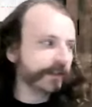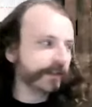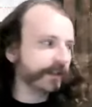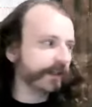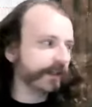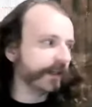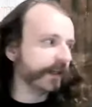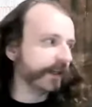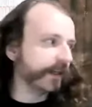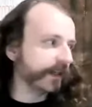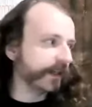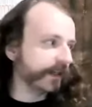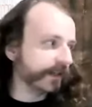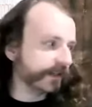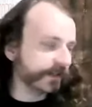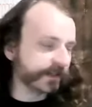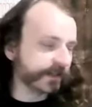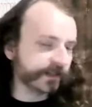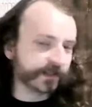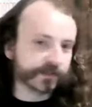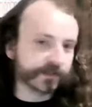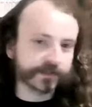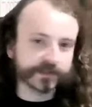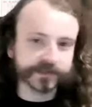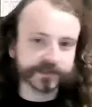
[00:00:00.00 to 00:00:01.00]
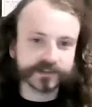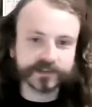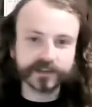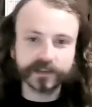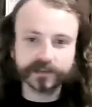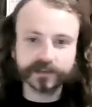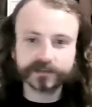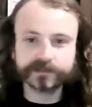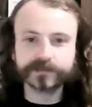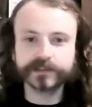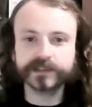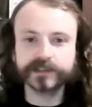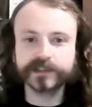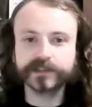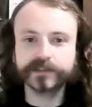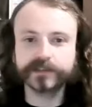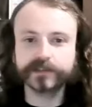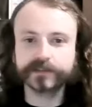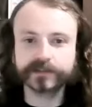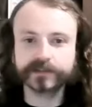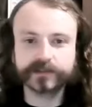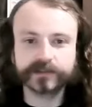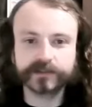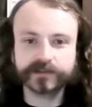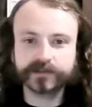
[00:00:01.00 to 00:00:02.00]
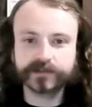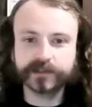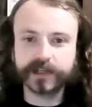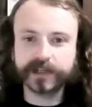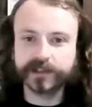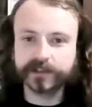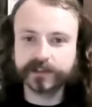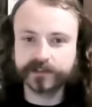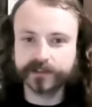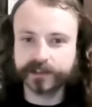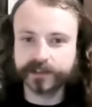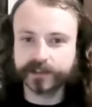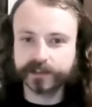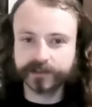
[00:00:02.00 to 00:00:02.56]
this country, or to try to